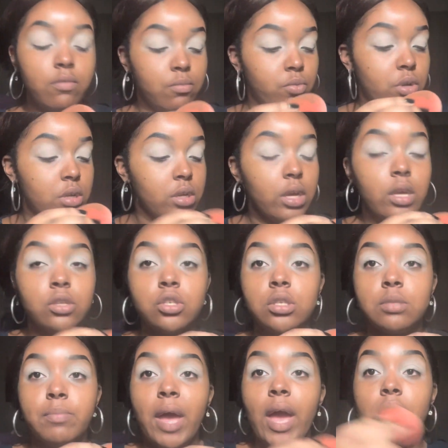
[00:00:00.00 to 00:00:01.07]
Well, yeah,
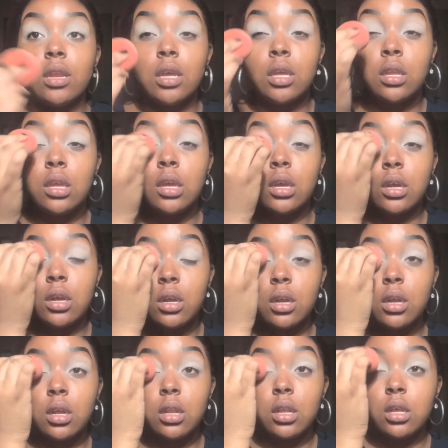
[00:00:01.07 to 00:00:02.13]
just patting it in here
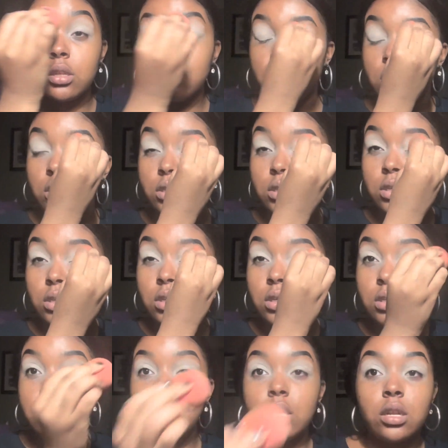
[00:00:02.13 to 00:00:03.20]
and then just
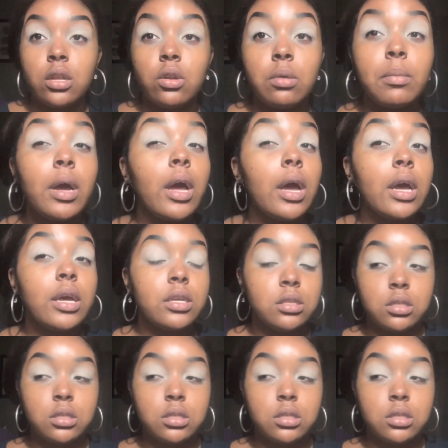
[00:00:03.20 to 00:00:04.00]
setting it on my eyes.